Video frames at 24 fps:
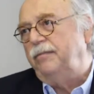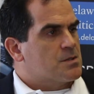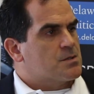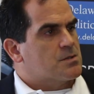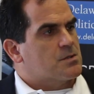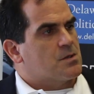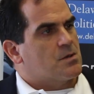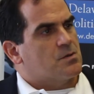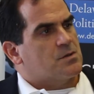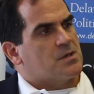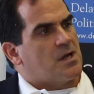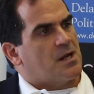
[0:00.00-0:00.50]

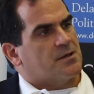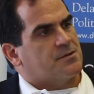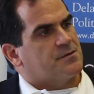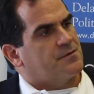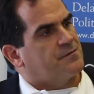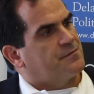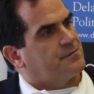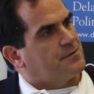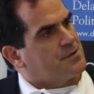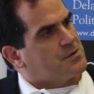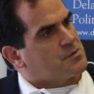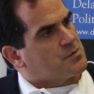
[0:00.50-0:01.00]
So, Dr.
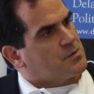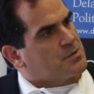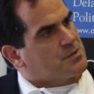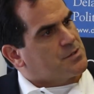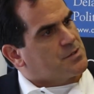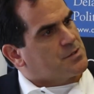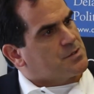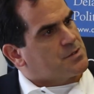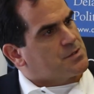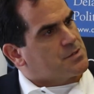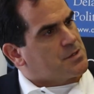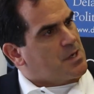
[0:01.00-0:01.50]
Flint, is what
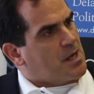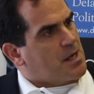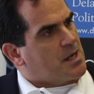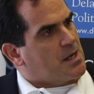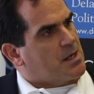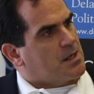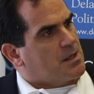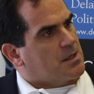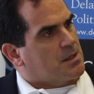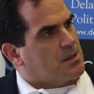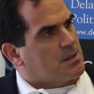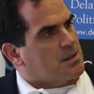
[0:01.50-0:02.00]
you're
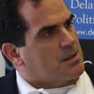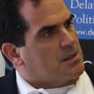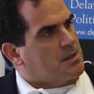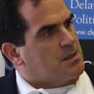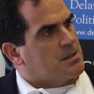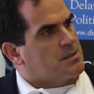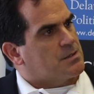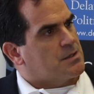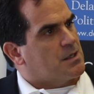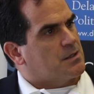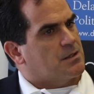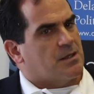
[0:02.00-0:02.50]
saying
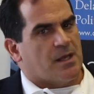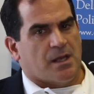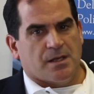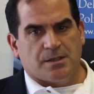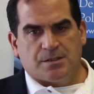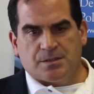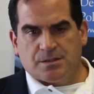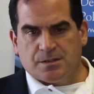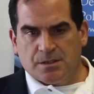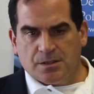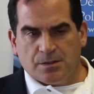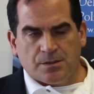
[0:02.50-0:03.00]
is that they
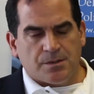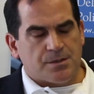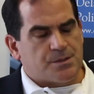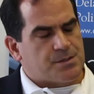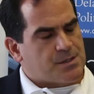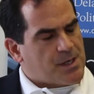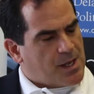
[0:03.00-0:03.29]
still